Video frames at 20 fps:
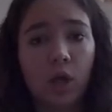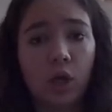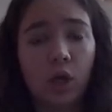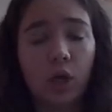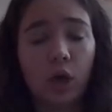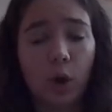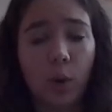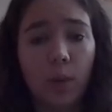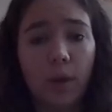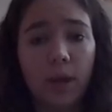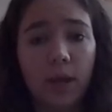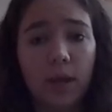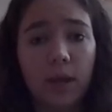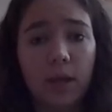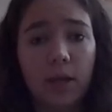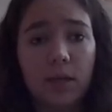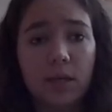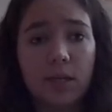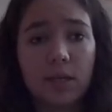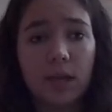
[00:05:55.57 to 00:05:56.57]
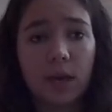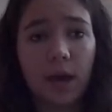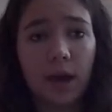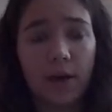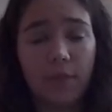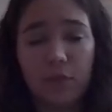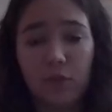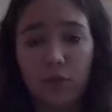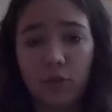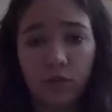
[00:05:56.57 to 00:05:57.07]
going to
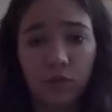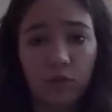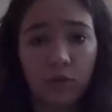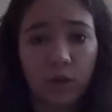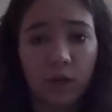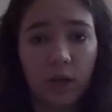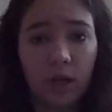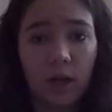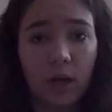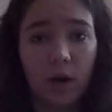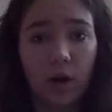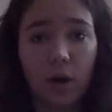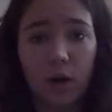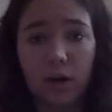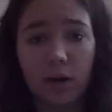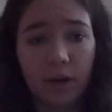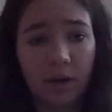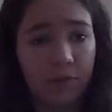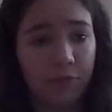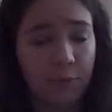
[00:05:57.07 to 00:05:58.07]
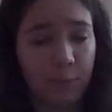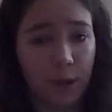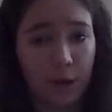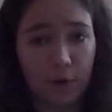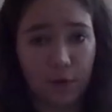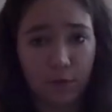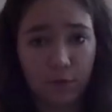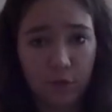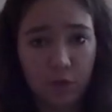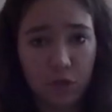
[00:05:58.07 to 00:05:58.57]
have surgery or to have
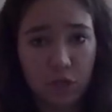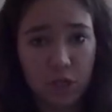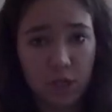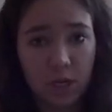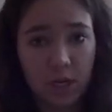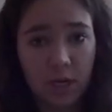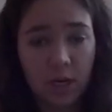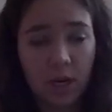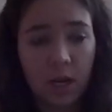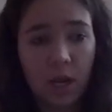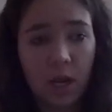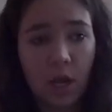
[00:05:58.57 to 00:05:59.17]
spinal fusion.